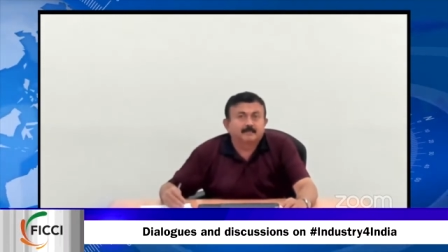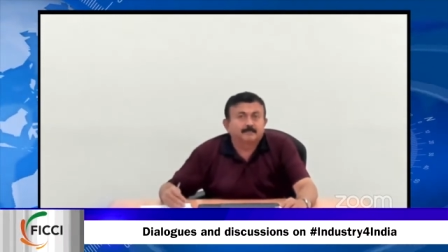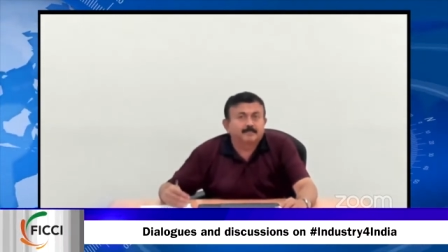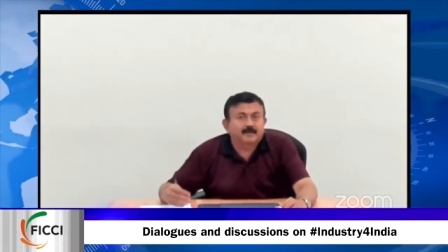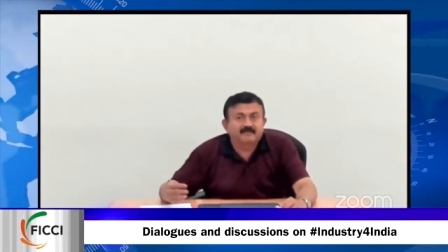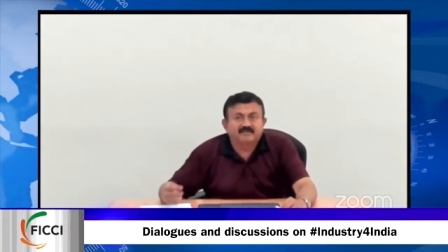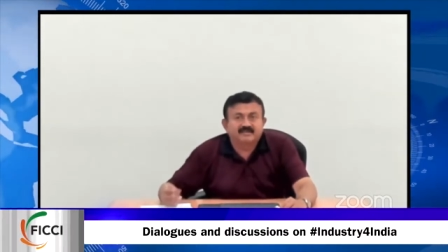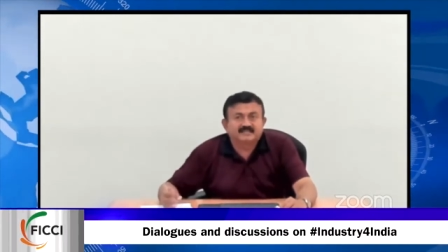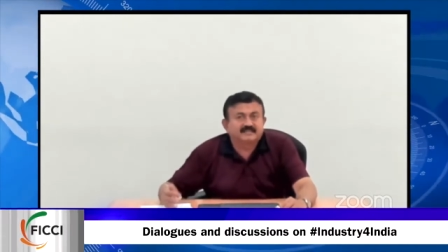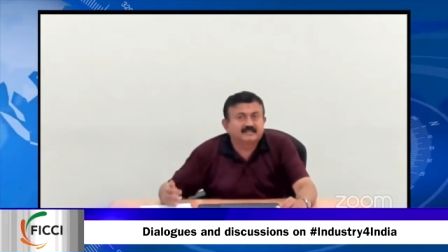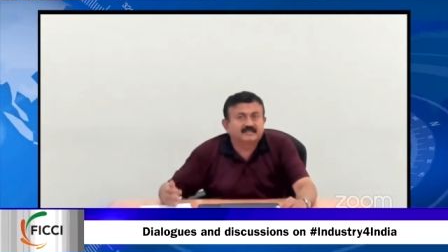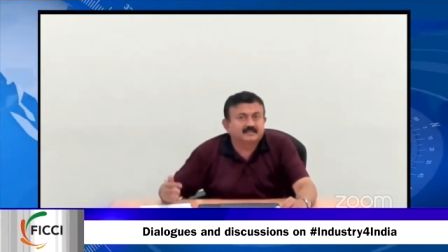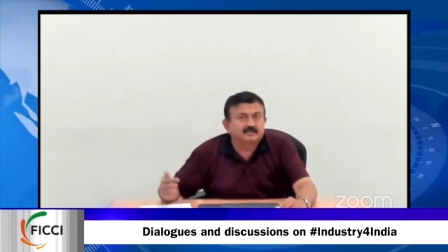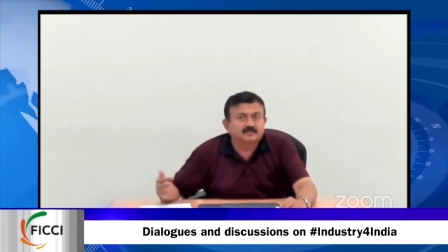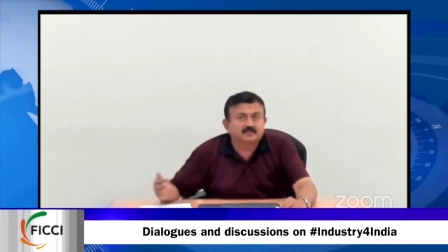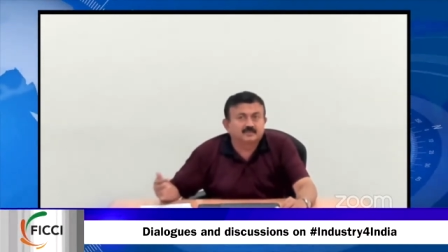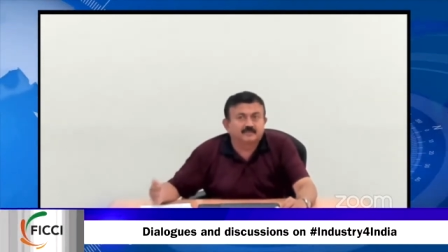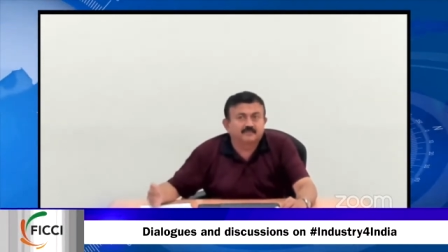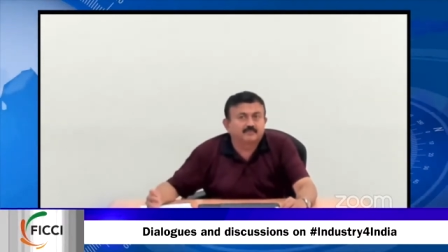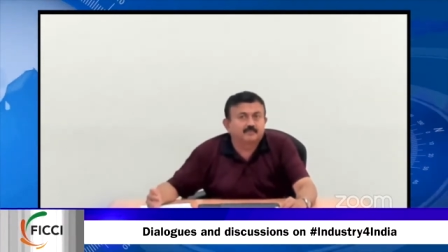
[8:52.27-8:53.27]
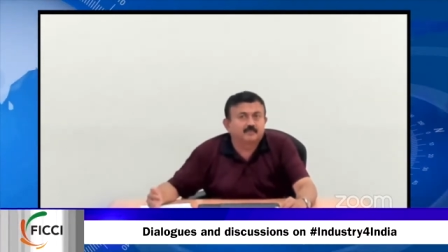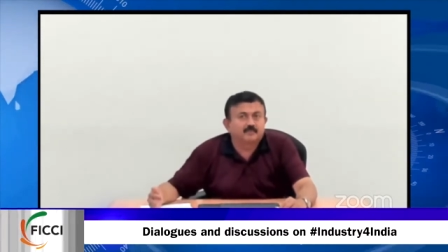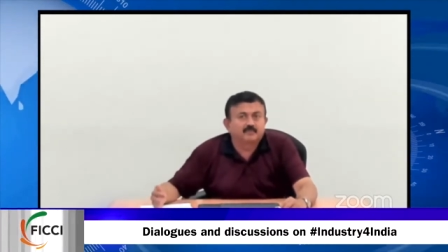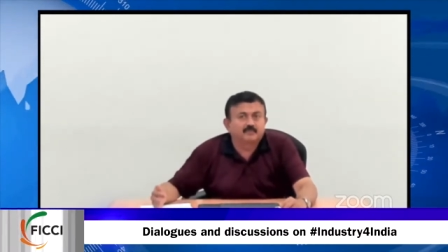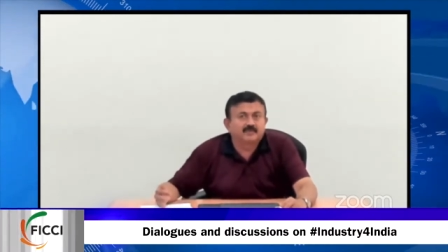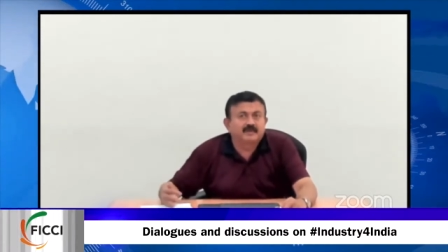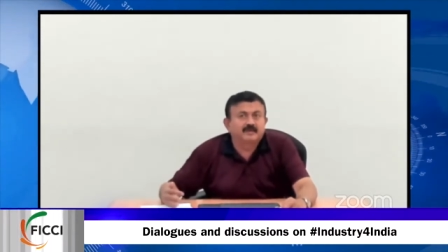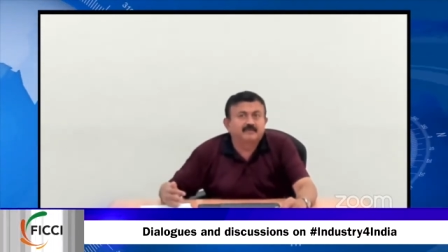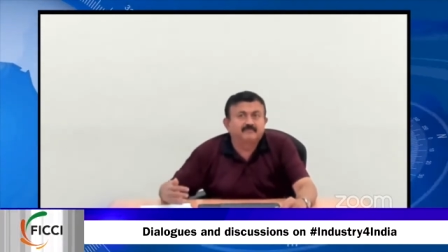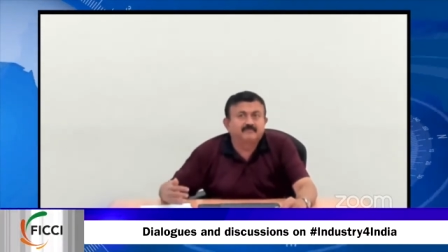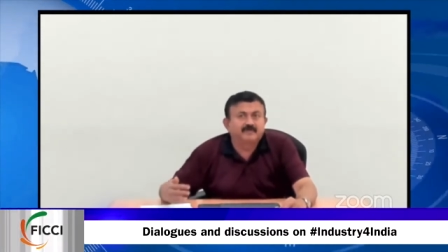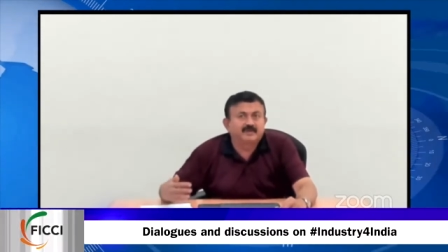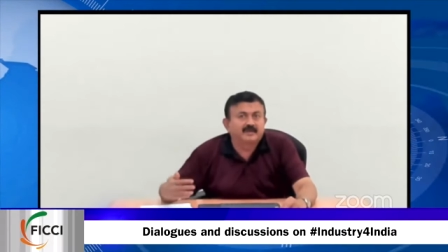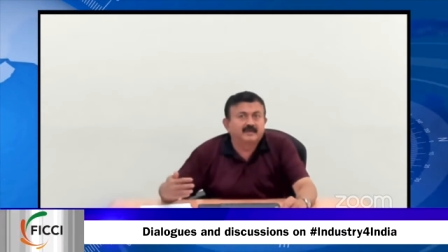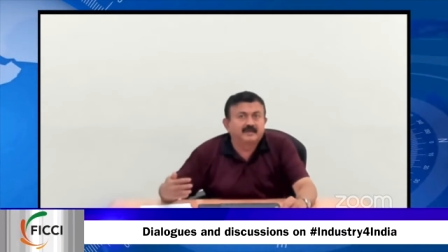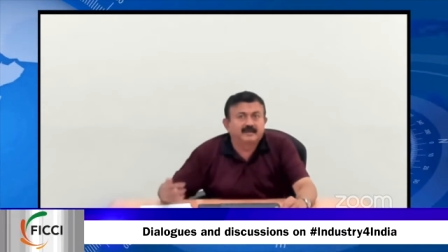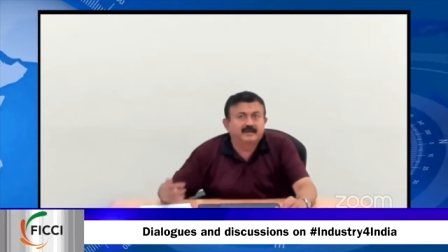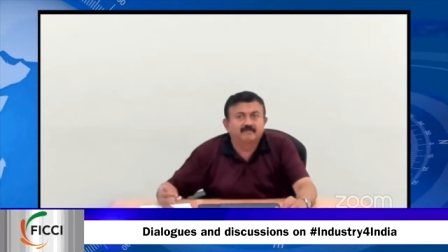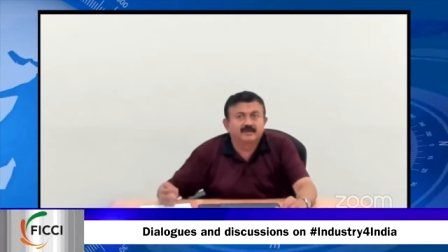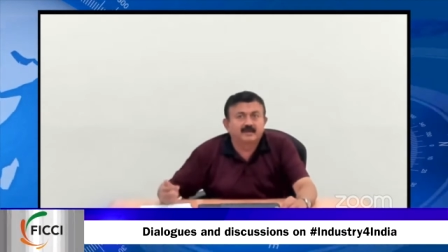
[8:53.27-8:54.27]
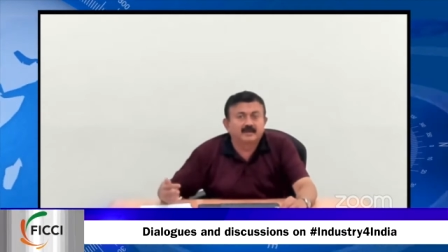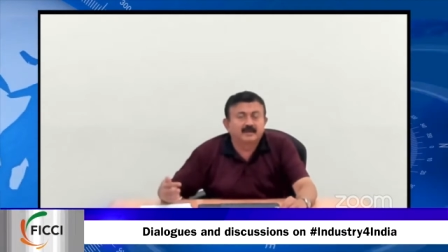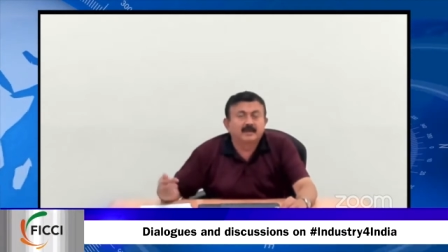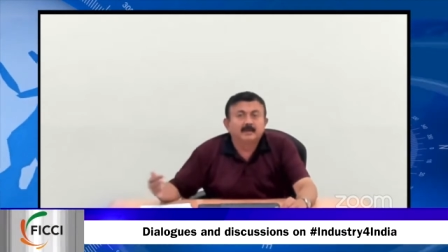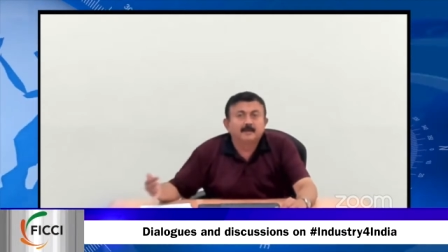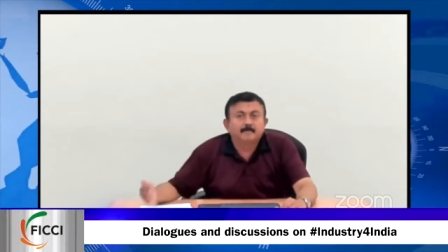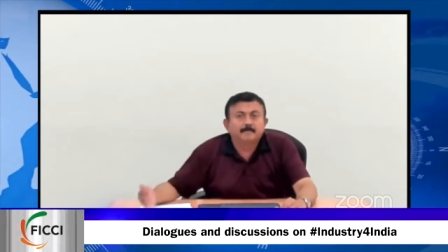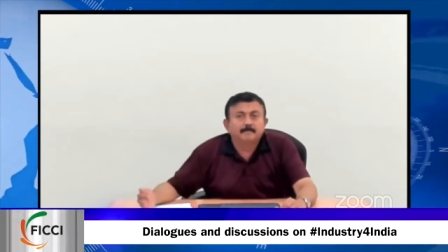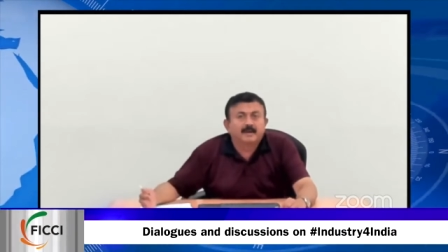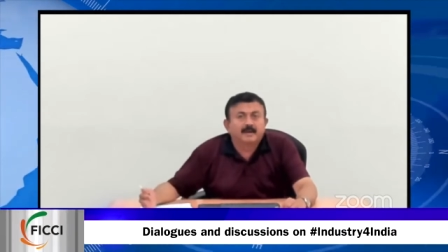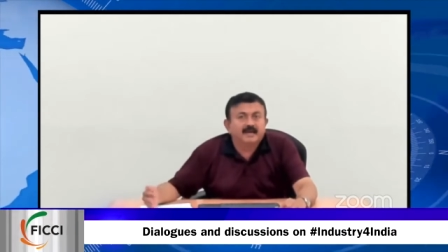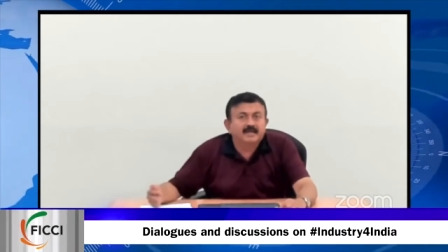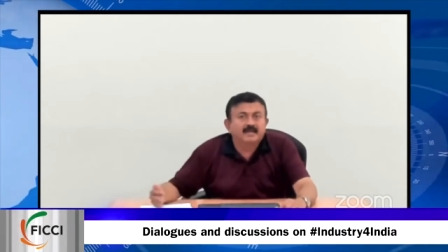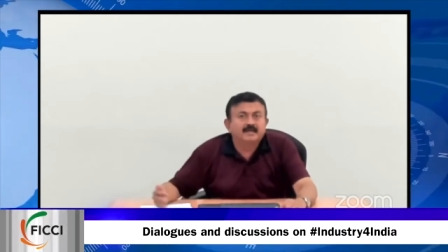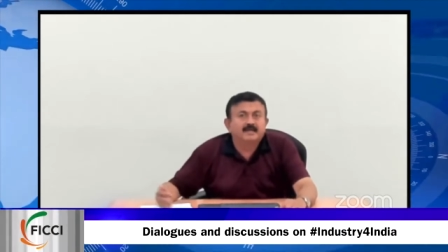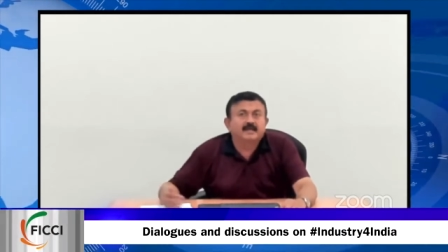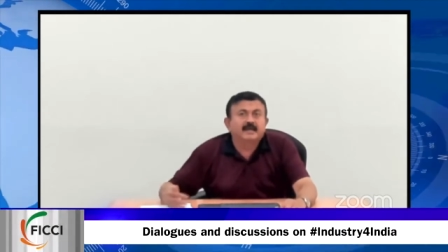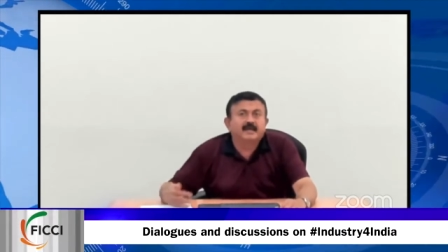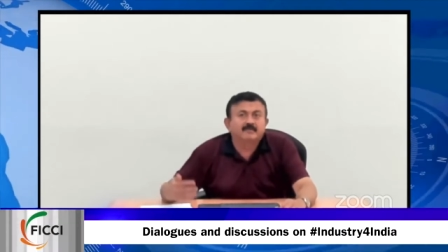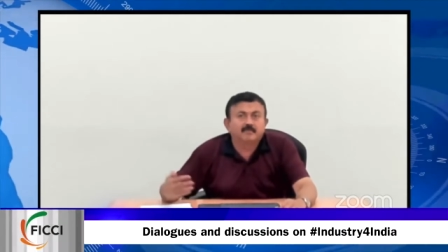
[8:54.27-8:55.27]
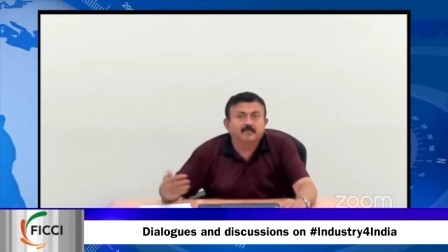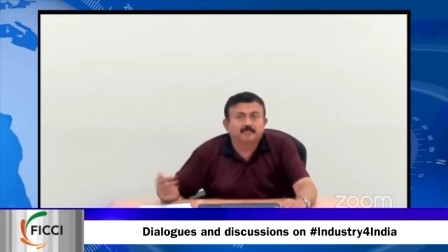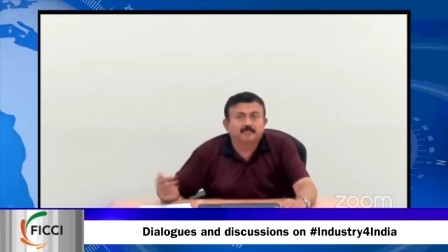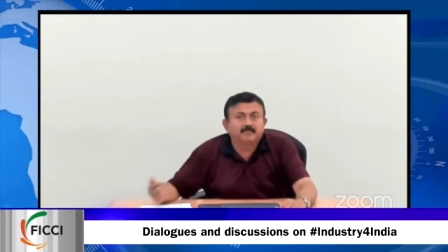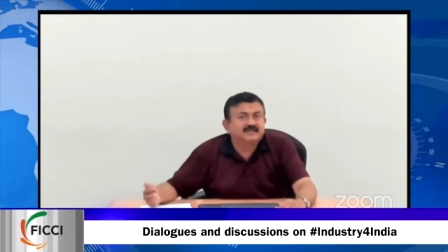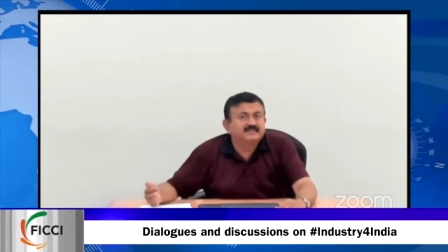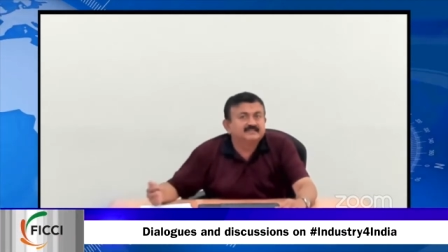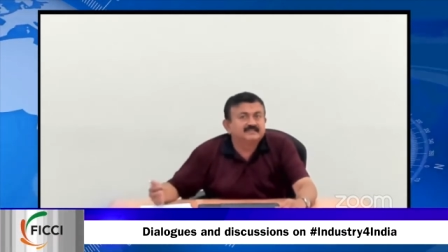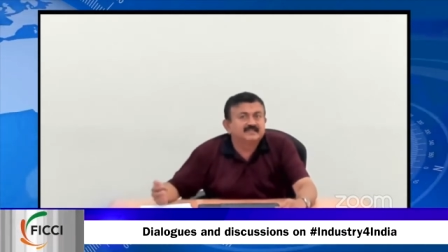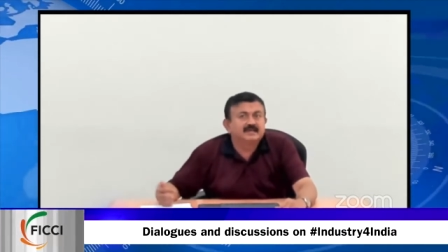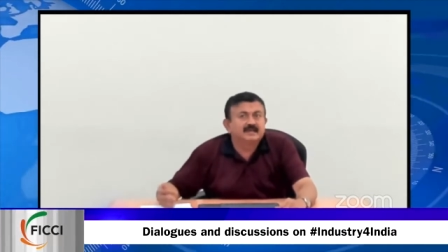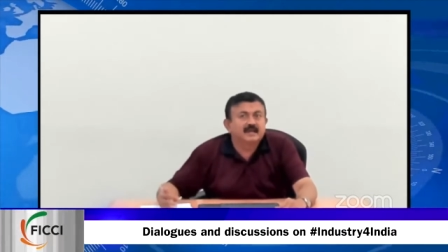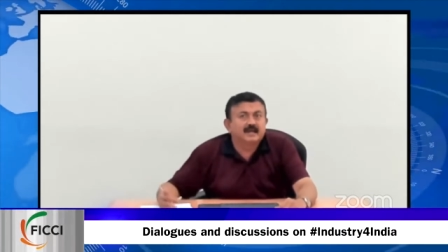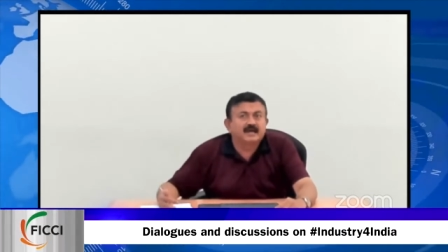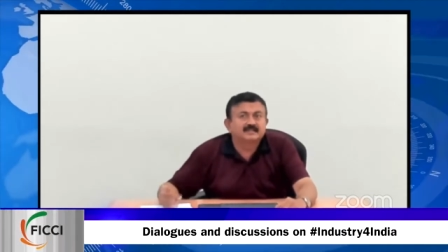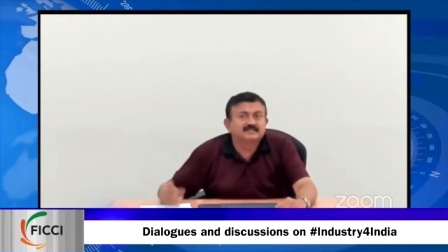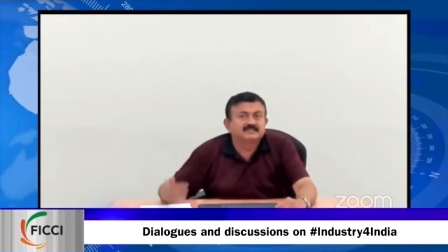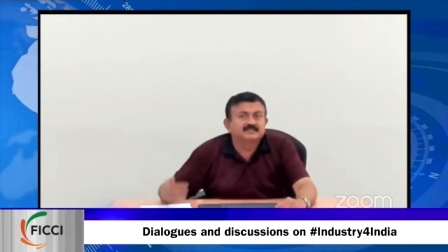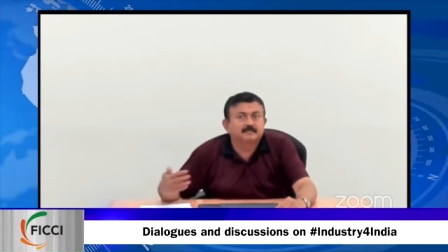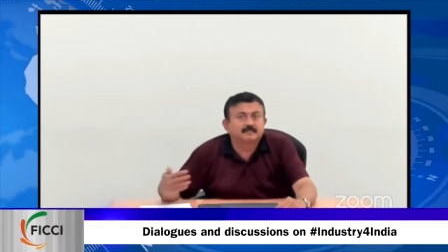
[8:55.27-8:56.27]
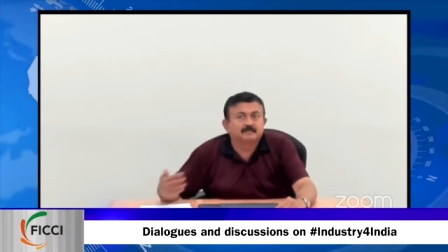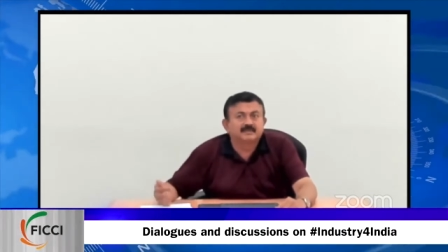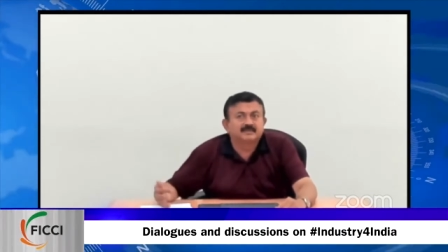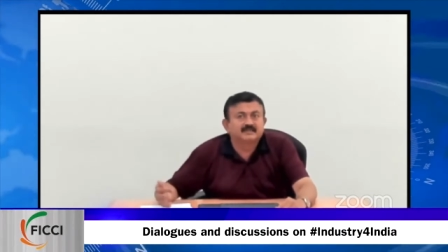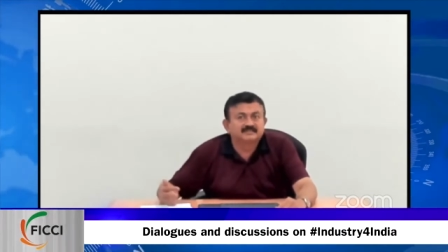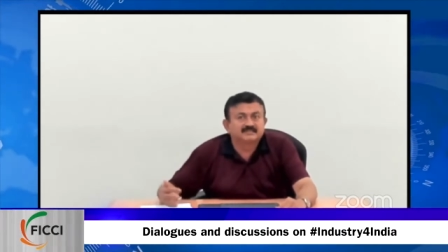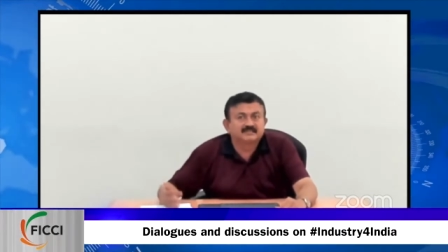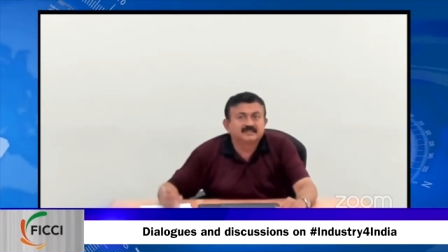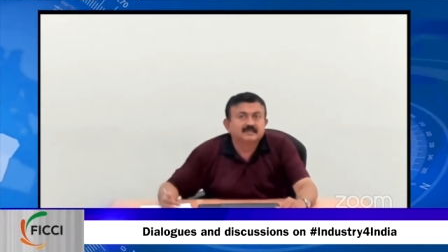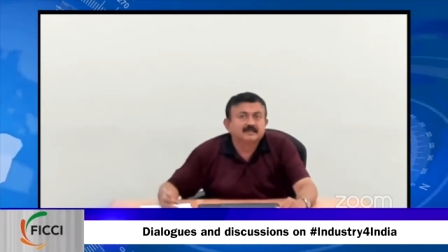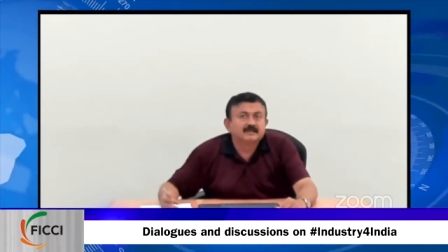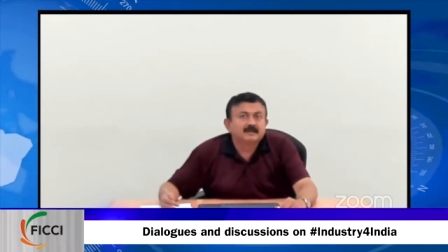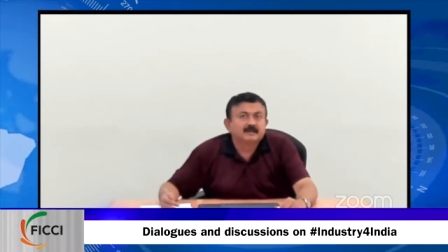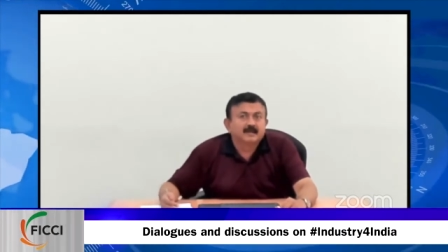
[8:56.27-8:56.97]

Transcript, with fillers: Private sectors of, will, will never buy equipments in large numbers